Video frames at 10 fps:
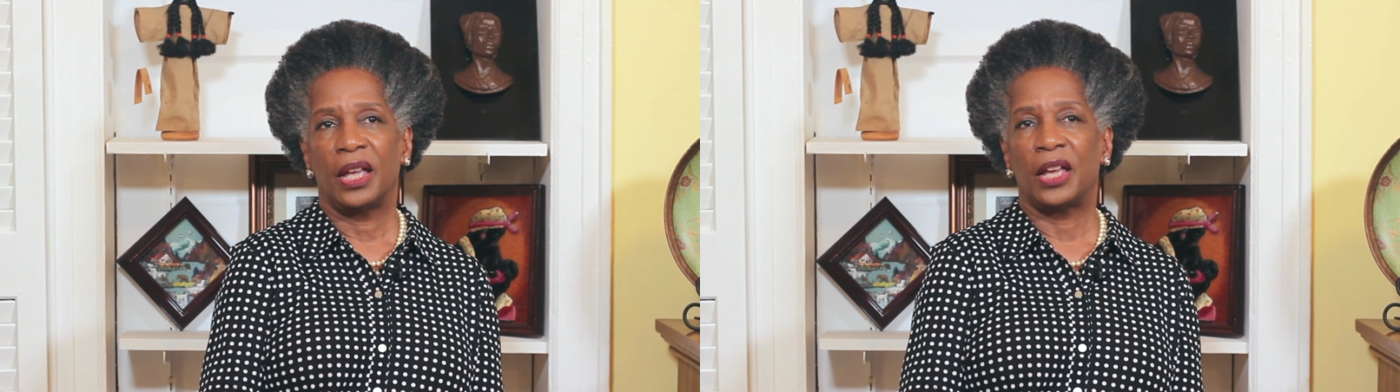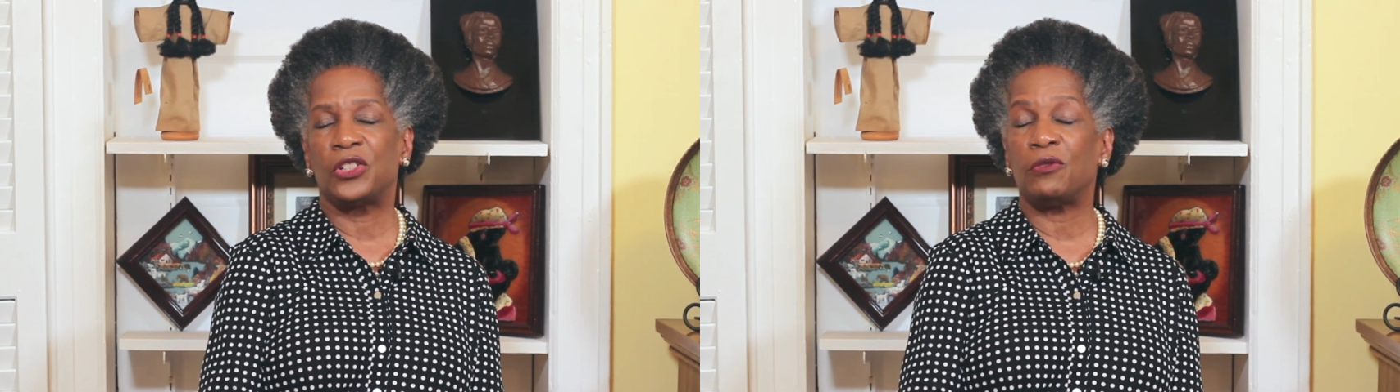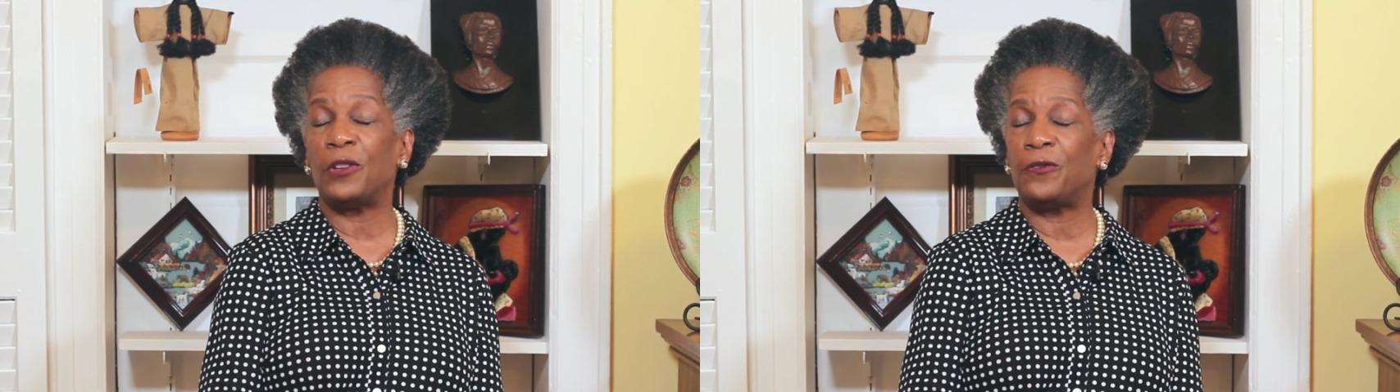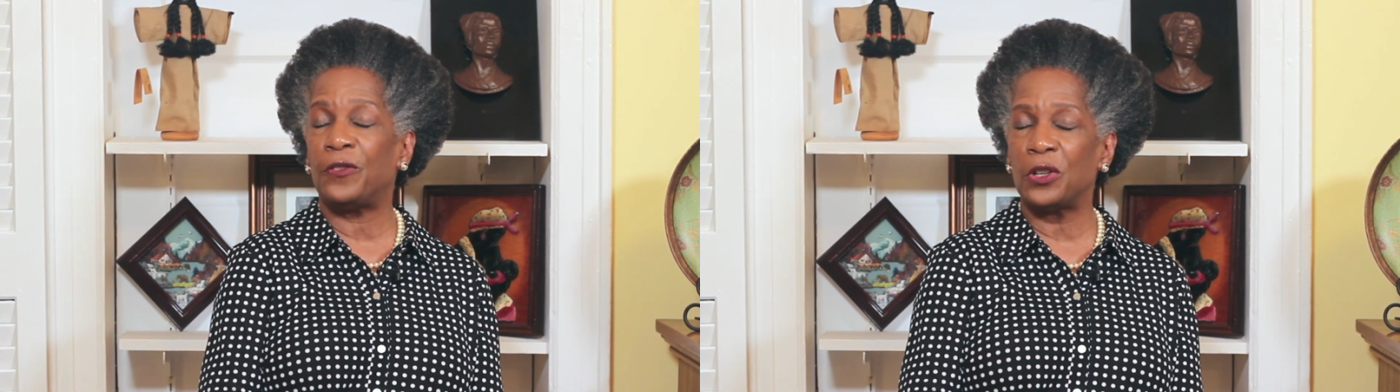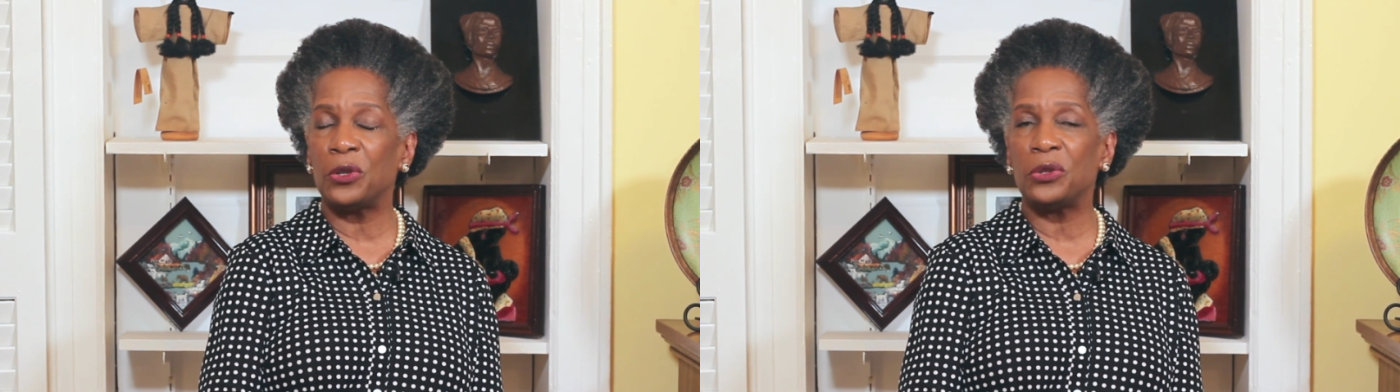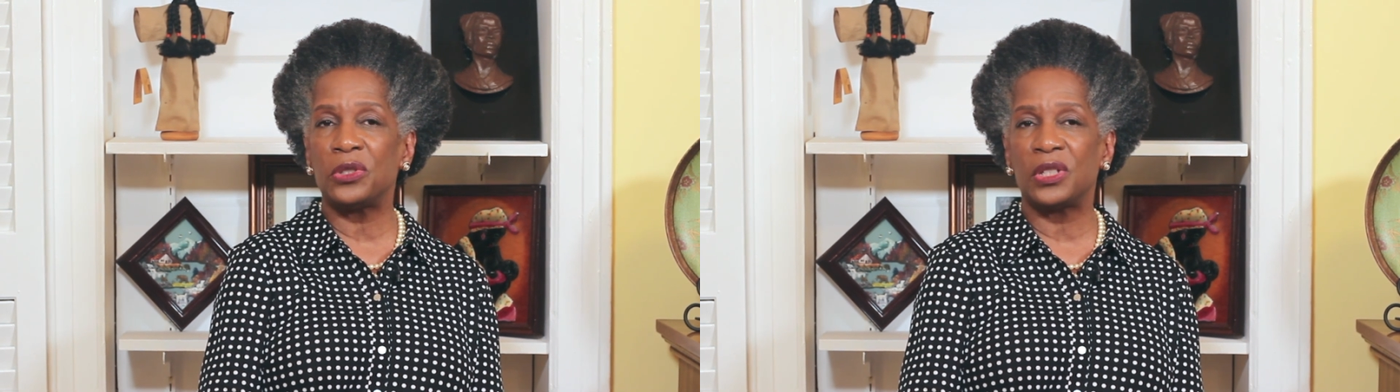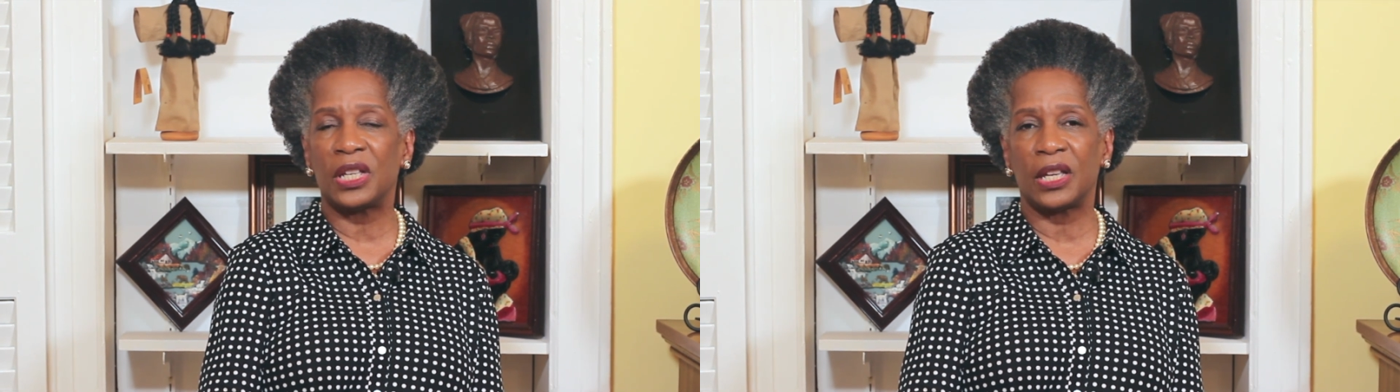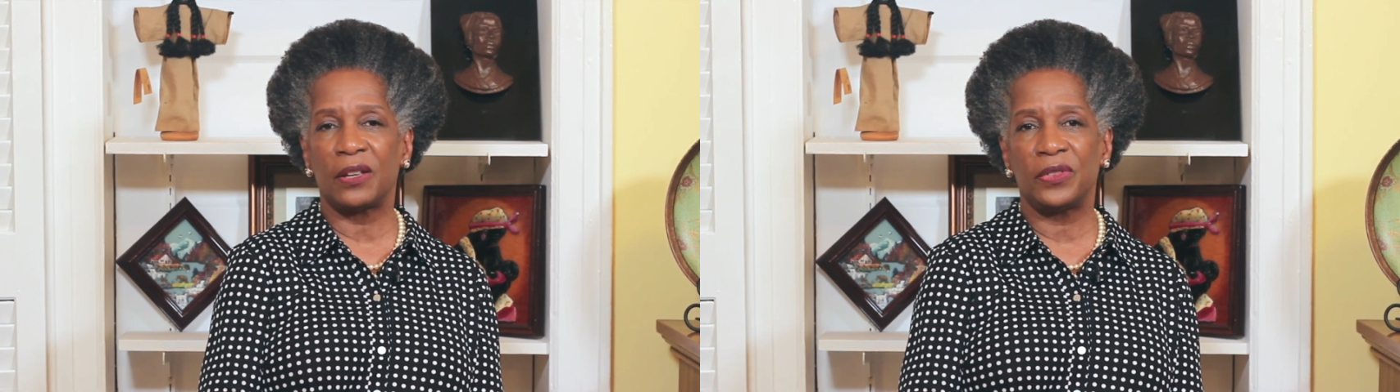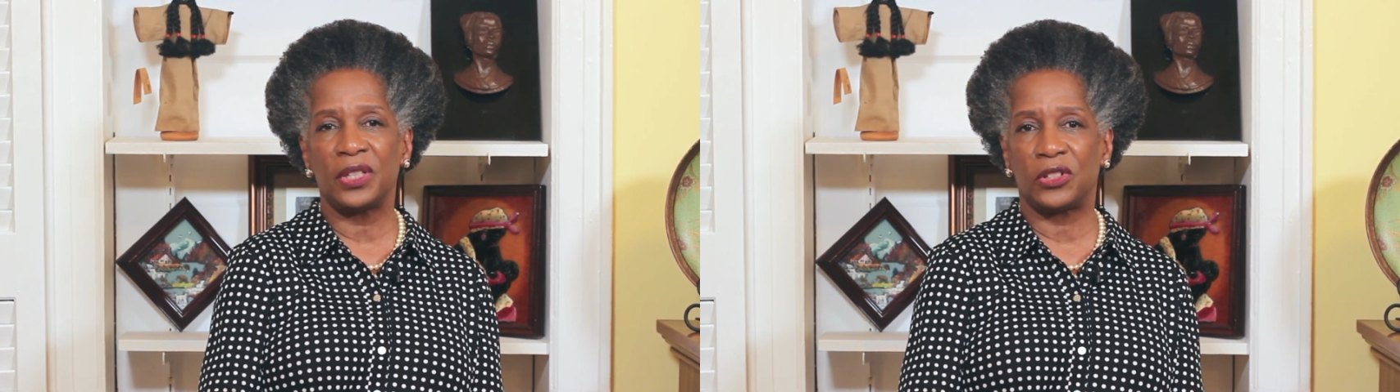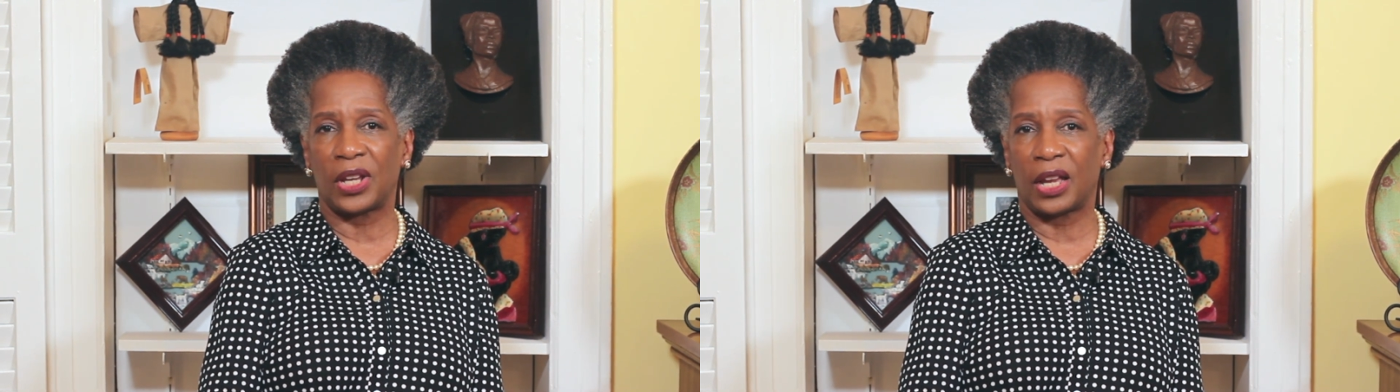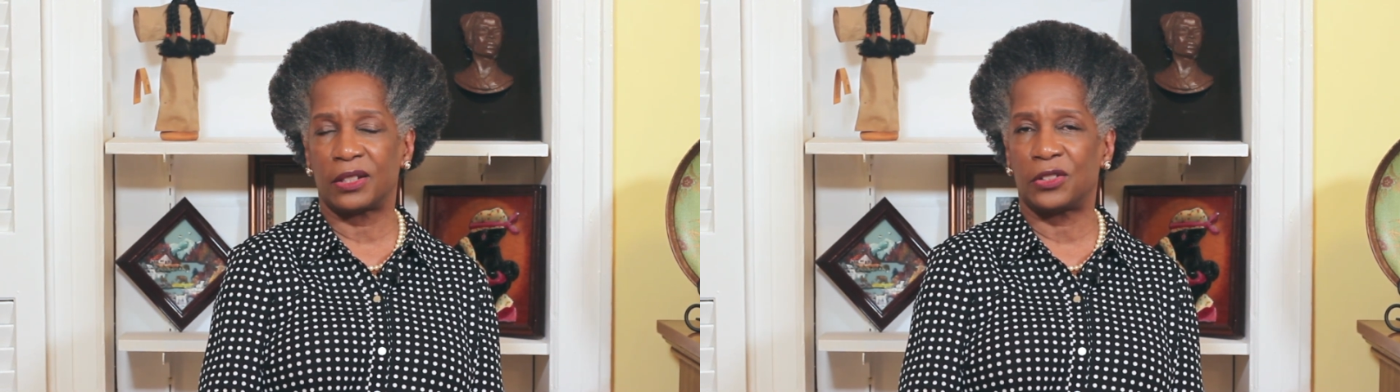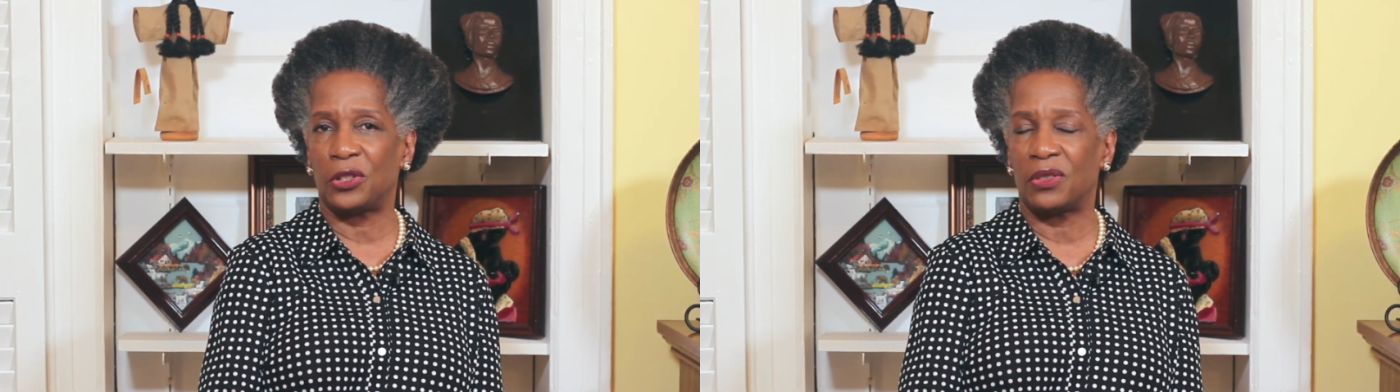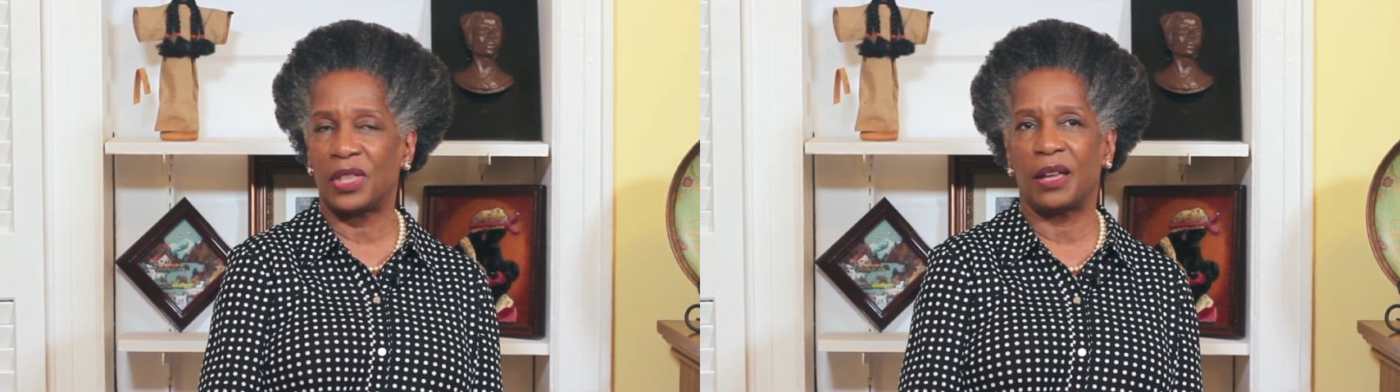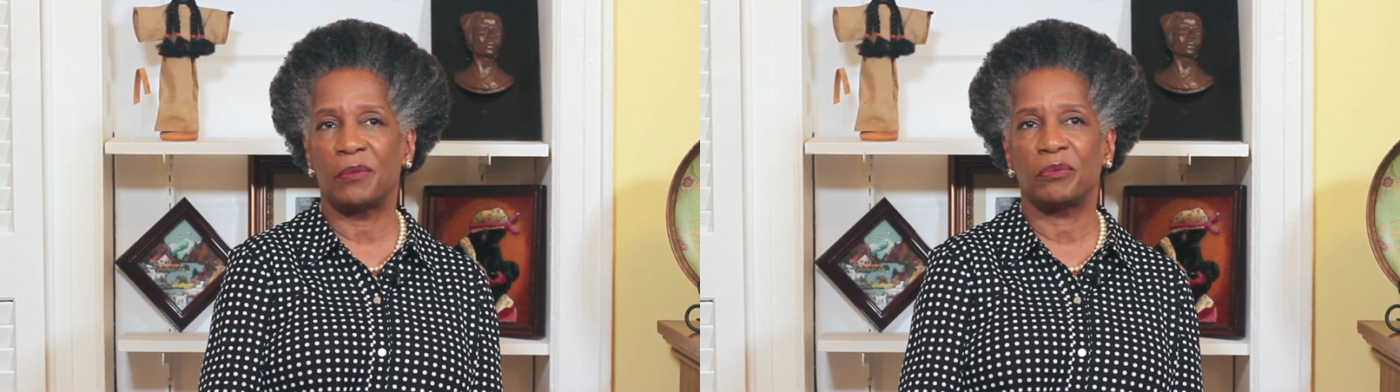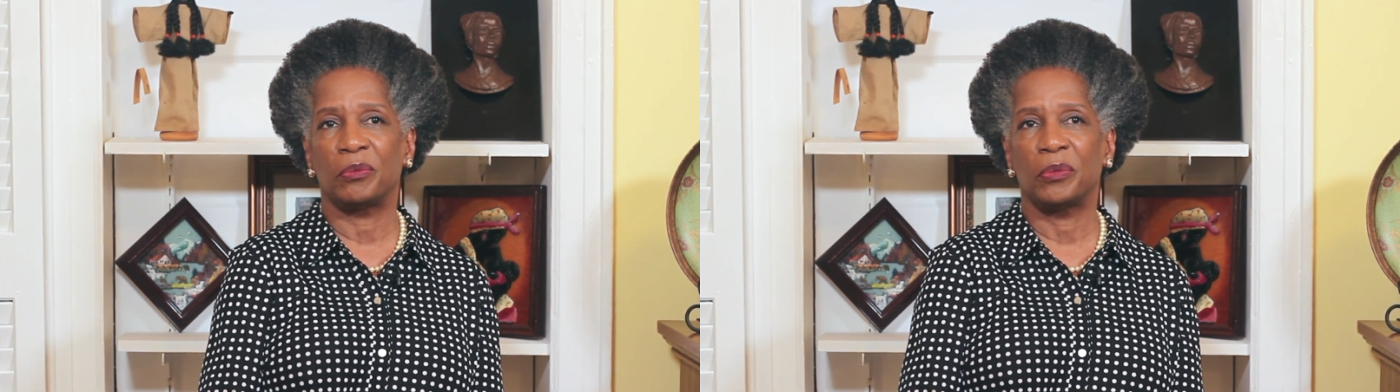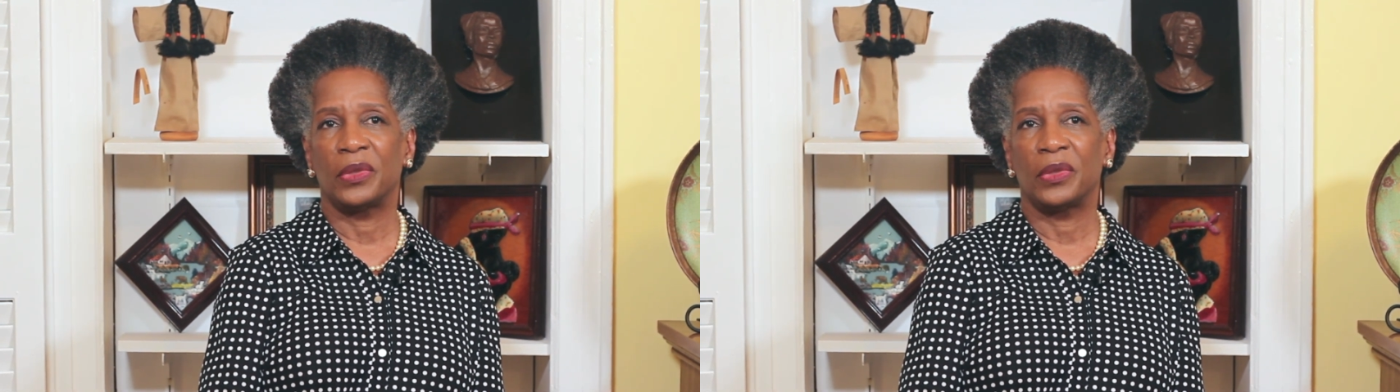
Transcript: And she refused to give the check to them.